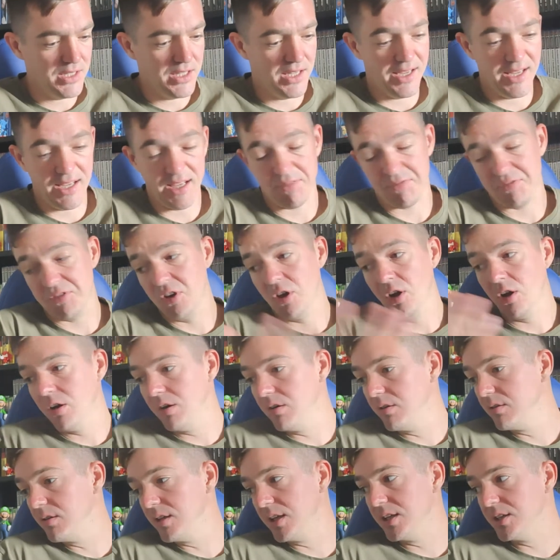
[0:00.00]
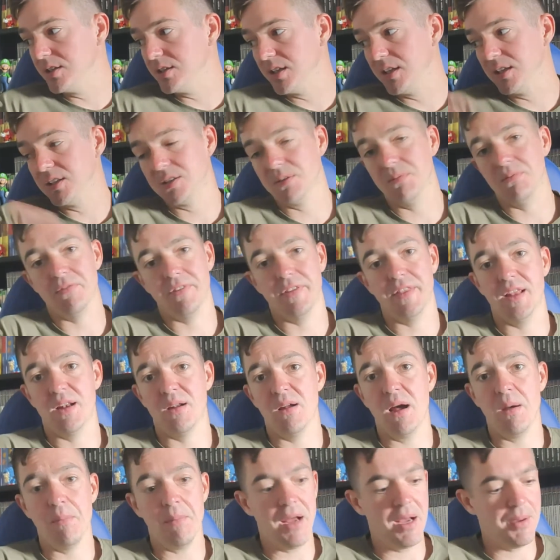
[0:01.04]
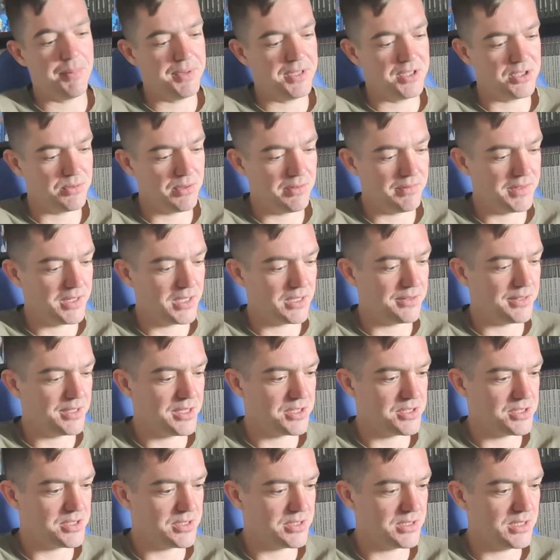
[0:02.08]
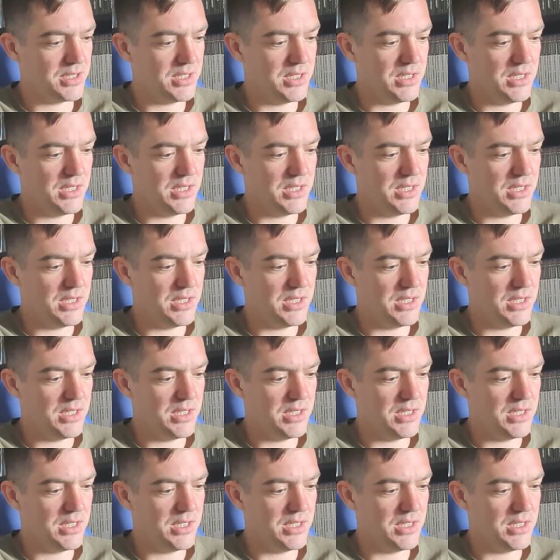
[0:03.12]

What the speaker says: If not, it's something that I'm happy to have in the collection.